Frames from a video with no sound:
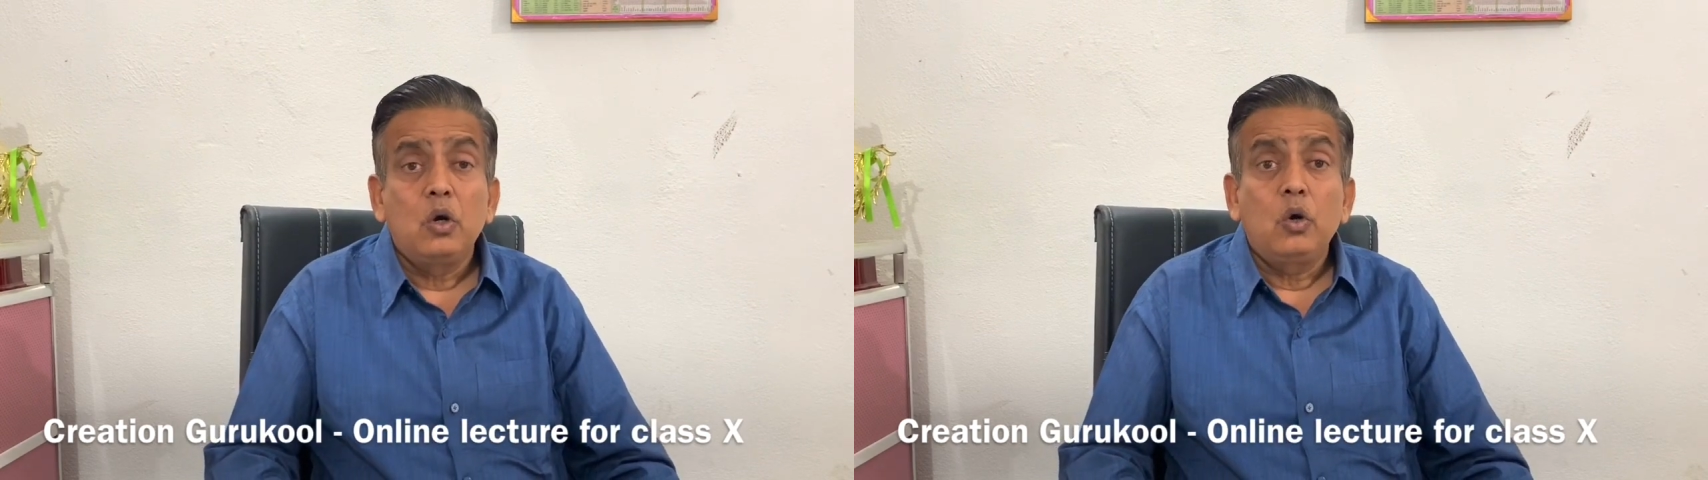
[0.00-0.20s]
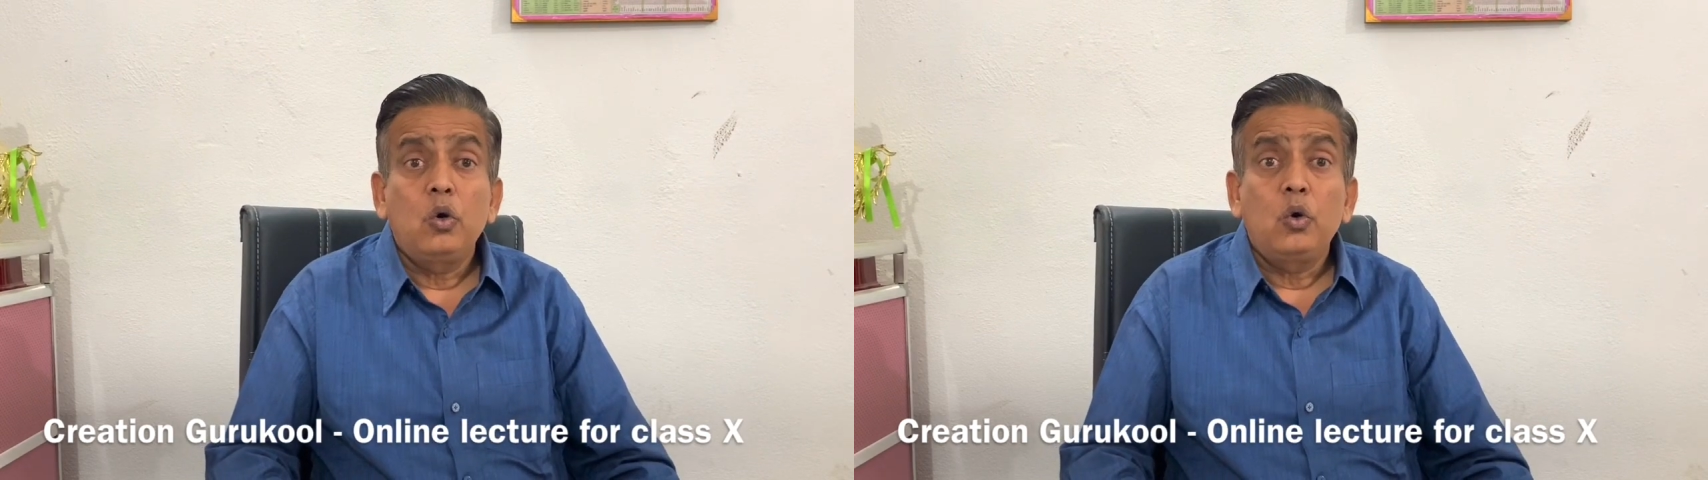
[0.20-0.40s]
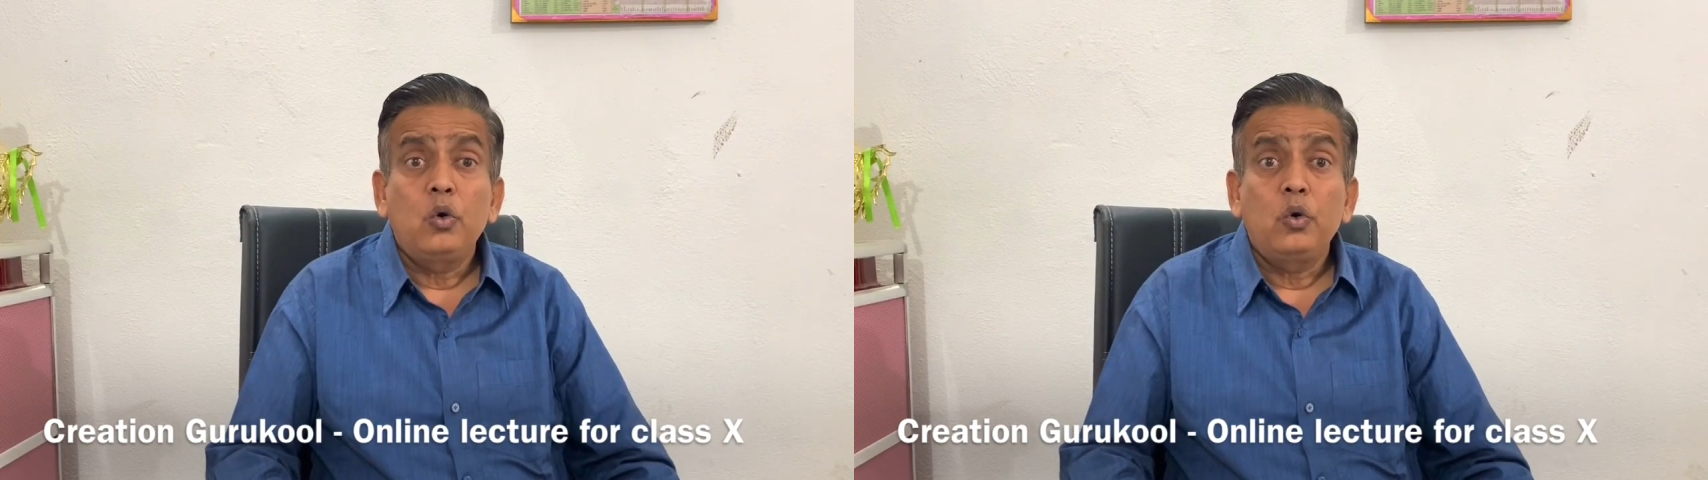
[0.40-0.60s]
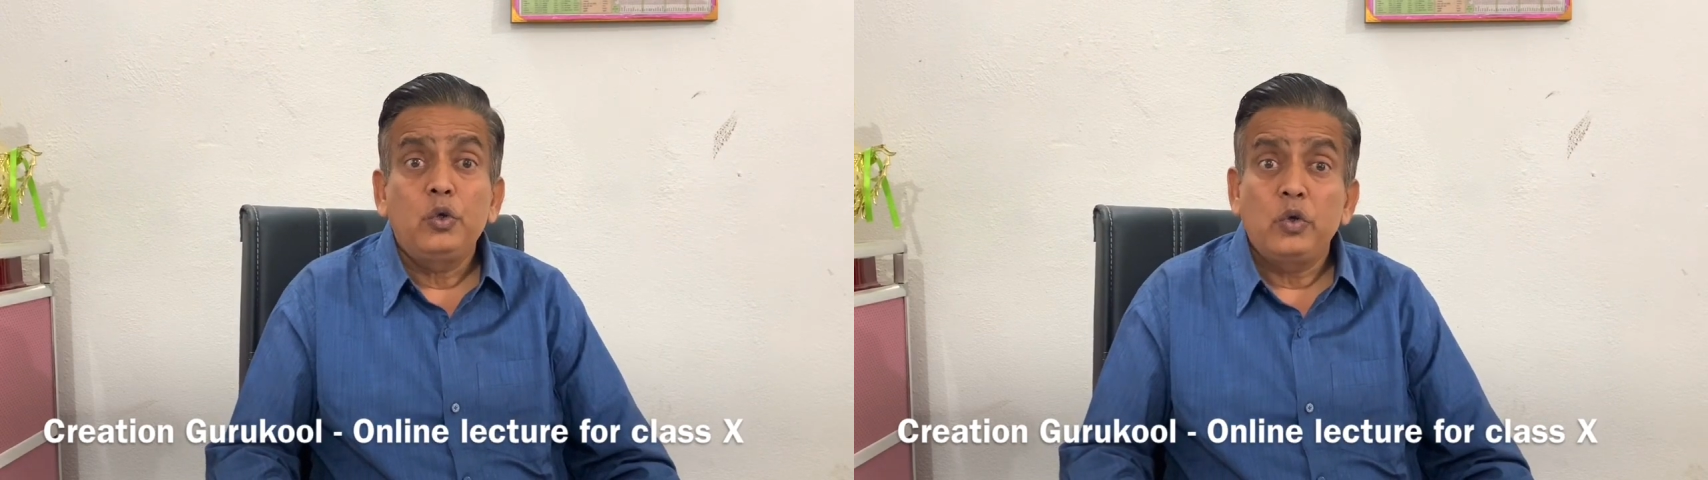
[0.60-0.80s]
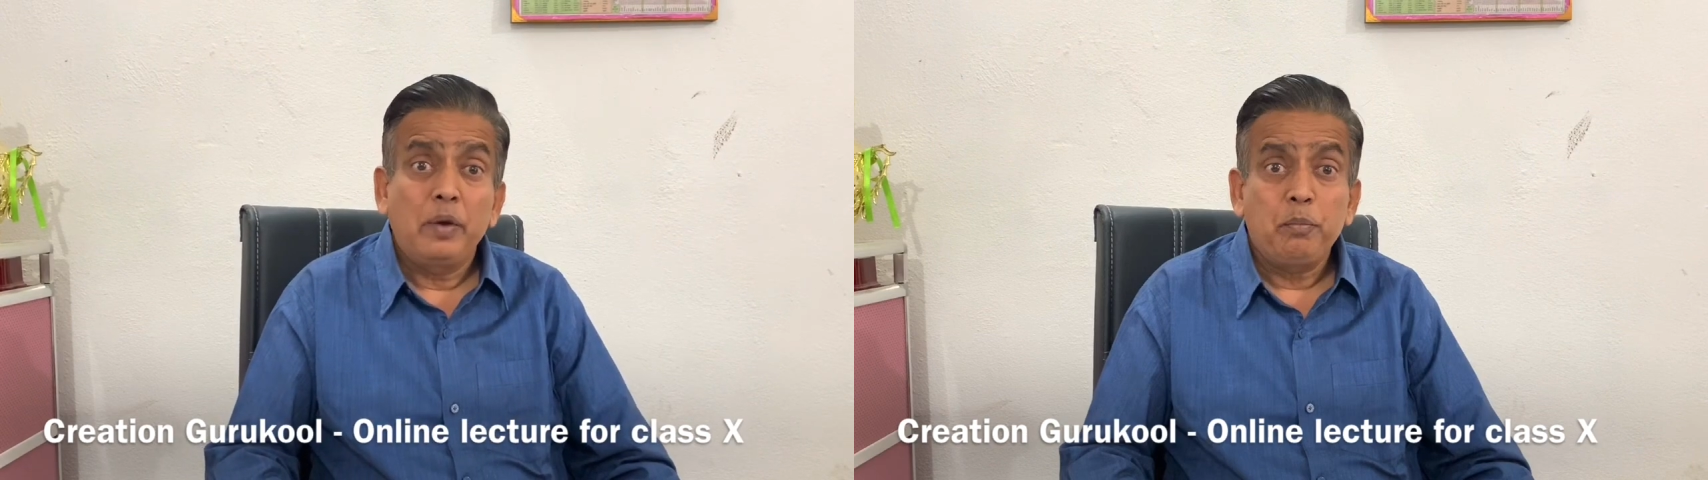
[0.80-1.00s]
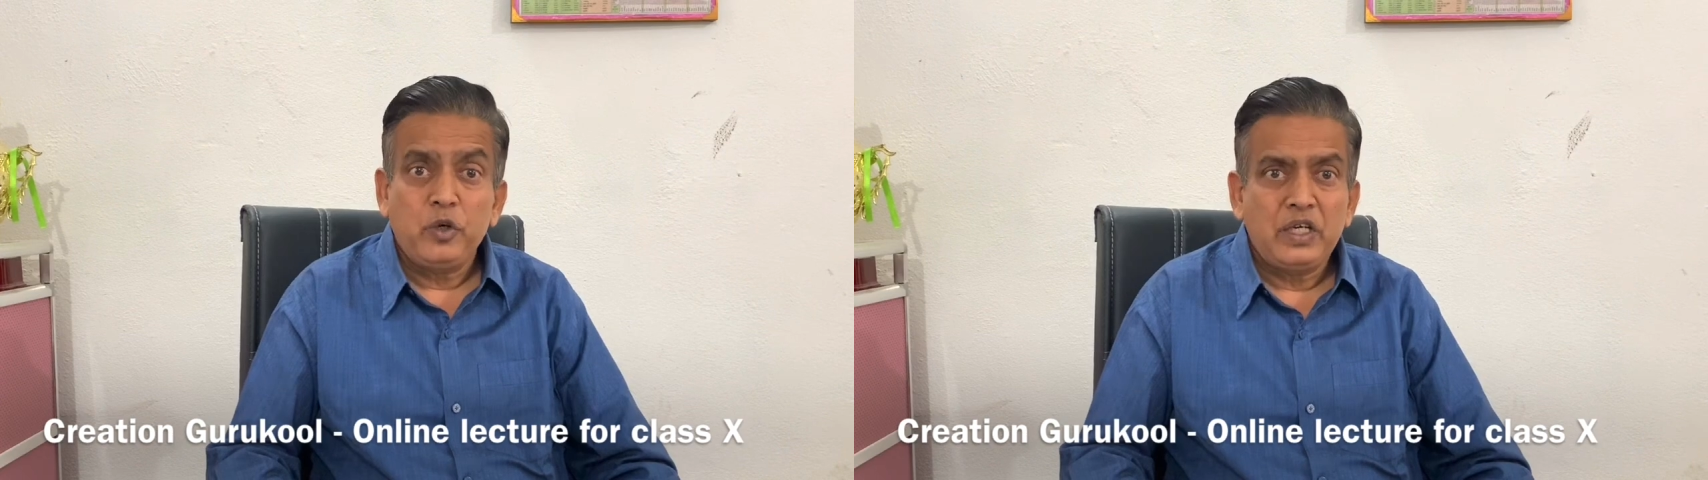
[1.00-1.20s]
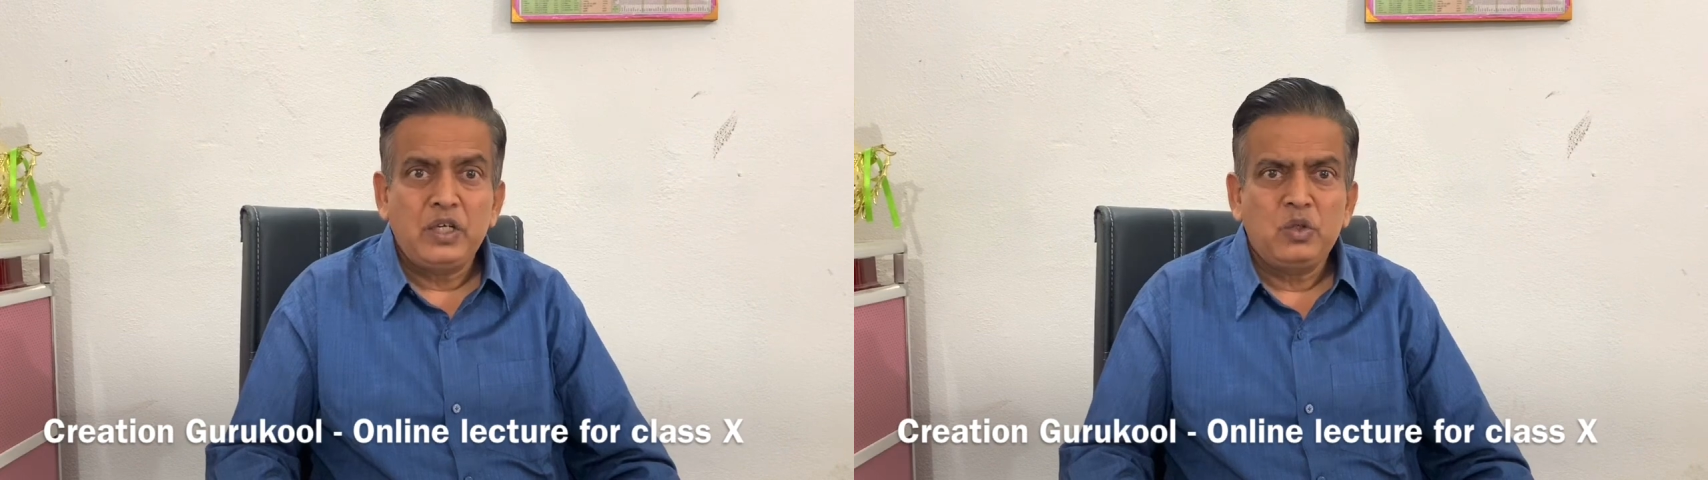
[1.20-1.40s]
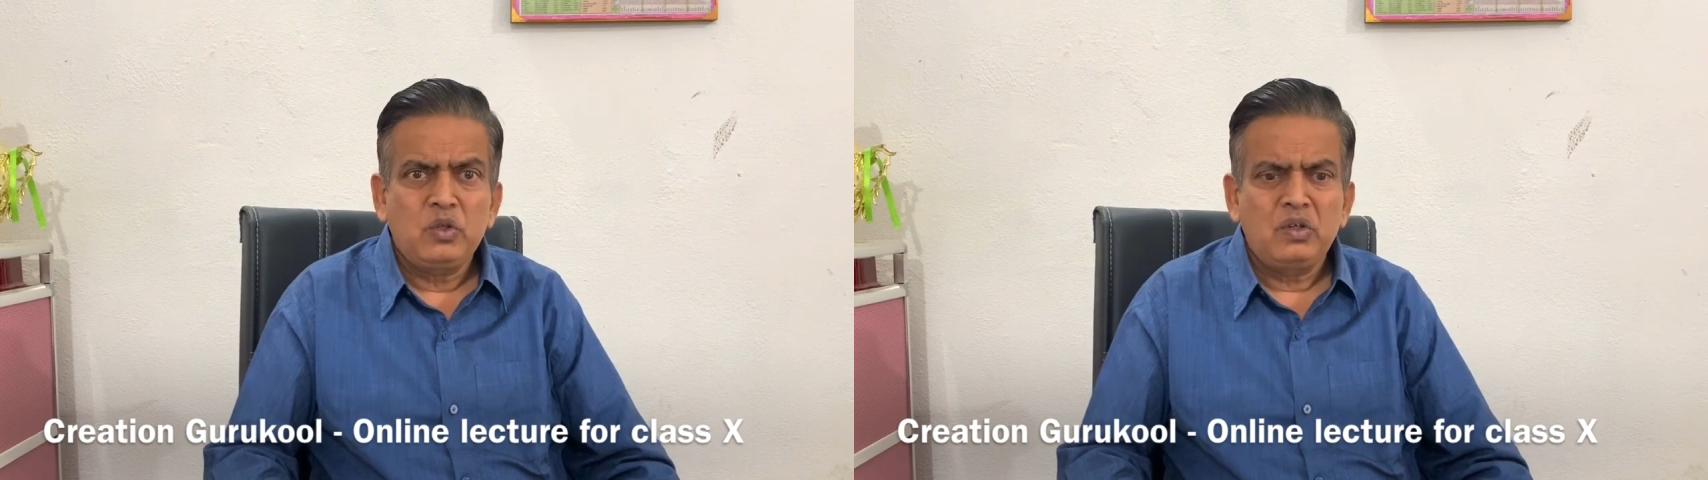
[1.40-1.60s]
Oh, you have
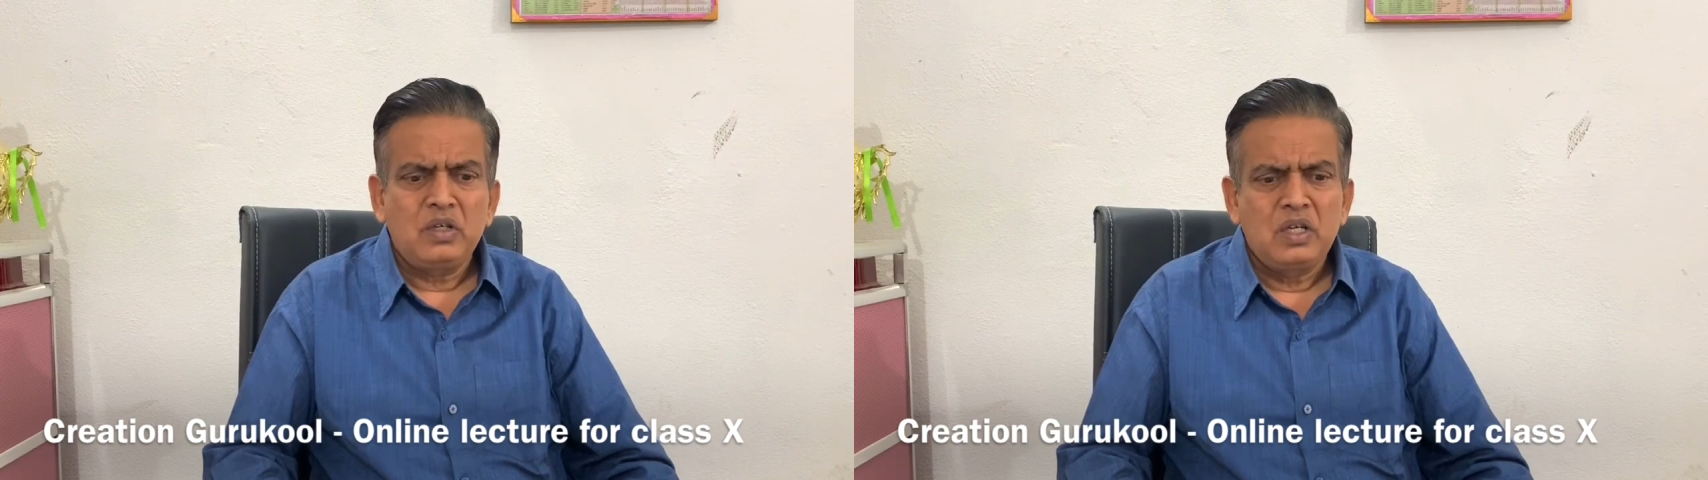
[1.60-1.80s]
potato?